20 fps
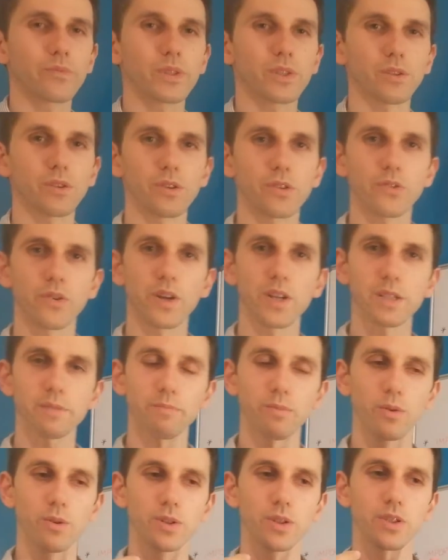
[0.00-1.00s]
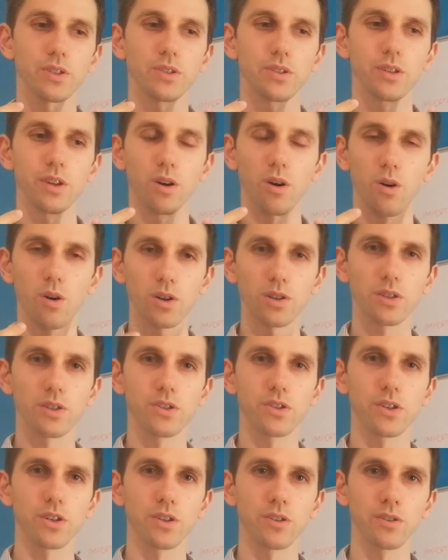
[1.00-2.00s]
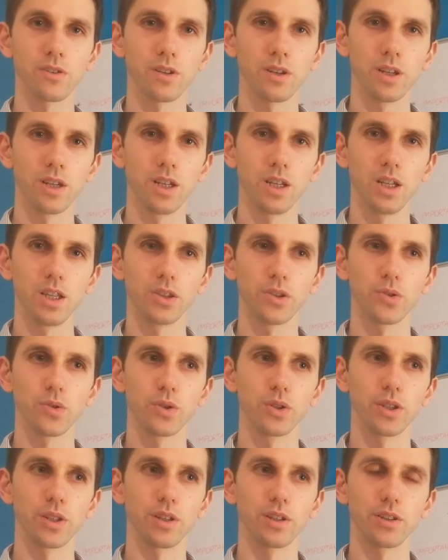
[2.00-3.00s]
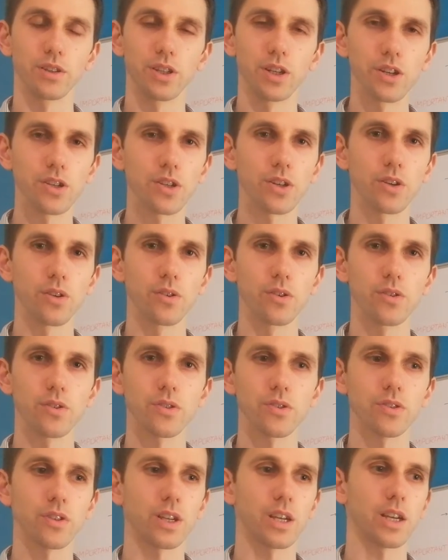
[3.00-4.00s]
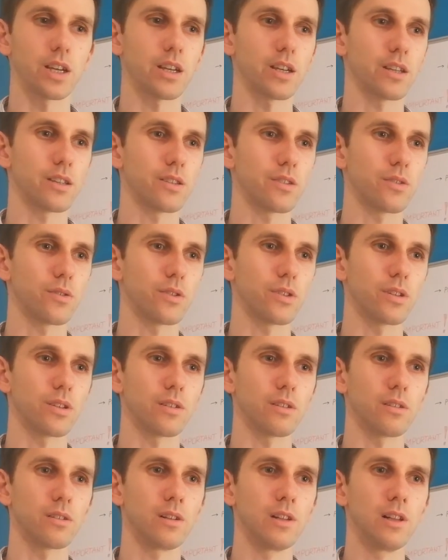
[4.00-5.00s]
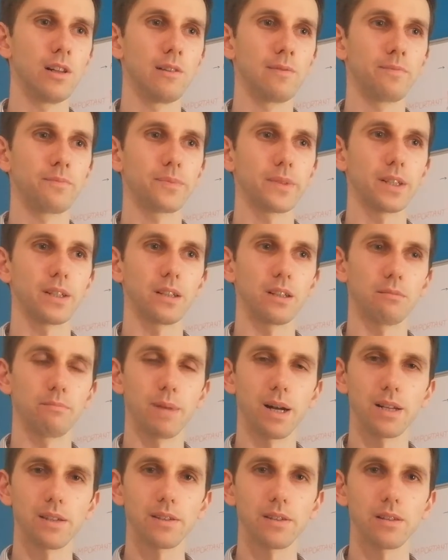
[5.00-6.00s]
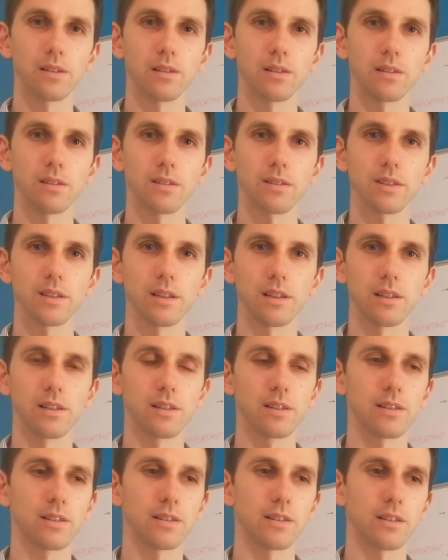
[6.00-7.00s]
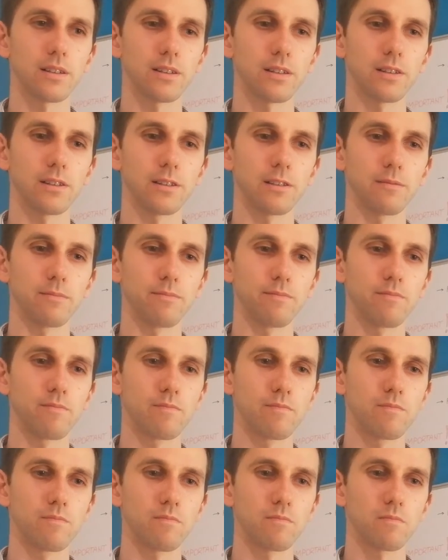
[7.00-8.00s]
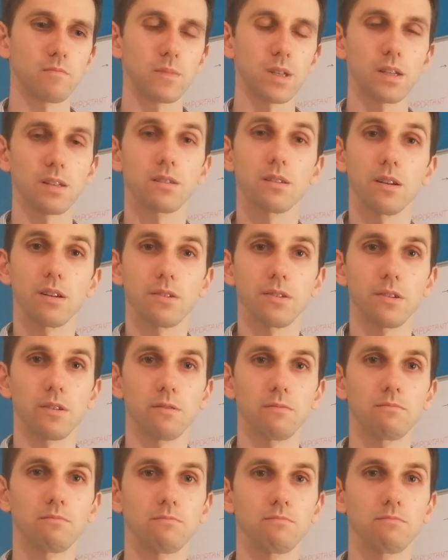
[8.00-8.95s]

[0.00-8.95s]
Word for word: So it transports the oxygen to the tissues and to the uh, muscle cells, um, etc.